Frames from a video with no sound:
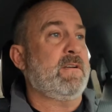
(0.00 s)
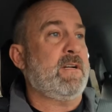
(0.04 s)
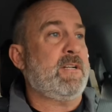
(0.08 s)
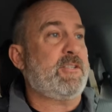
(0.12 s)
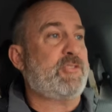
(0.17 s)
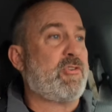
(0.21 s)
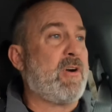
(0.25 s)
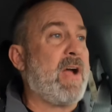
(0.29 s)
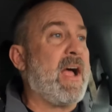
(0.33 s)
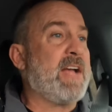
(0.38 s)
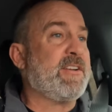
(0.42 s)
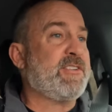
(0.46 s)

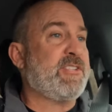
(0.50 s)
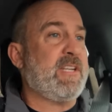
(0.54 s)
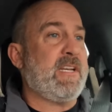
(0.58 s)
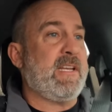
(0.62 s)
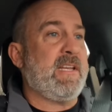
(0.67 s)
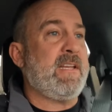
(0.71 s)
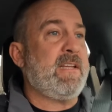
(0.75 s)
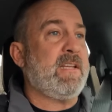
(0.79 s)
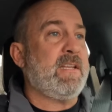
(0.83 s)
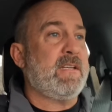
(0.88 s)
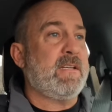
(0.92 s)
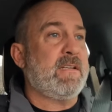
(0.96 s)

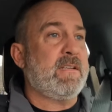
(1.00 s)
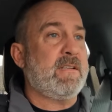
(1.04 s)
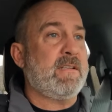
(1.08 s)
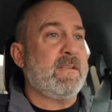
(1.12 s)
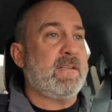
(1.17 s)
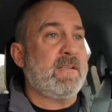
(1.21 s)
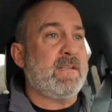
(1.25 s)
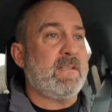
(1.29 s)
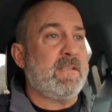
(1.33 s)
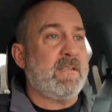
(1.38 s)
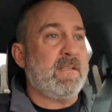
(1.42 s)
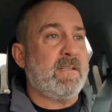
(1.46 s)
atrocity
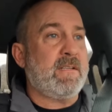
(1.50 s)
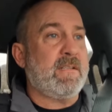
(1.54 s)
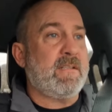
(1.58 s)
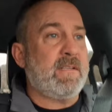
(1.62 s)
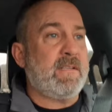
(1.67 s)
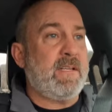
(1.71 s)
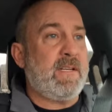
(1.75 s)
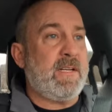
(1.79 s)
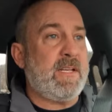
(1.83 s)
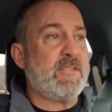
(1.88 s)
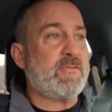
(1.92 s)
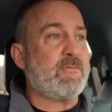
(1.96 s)

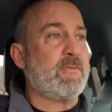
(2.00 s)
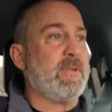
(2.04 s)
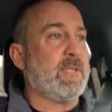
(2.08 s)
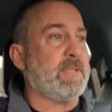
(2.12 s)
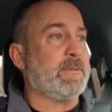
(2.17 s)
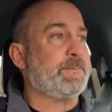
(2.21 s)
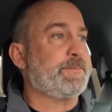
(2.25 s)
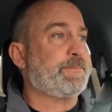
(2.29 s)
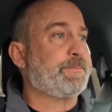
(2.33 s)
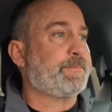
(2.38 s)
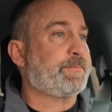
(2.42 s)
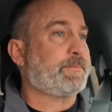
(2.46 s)
in Israel.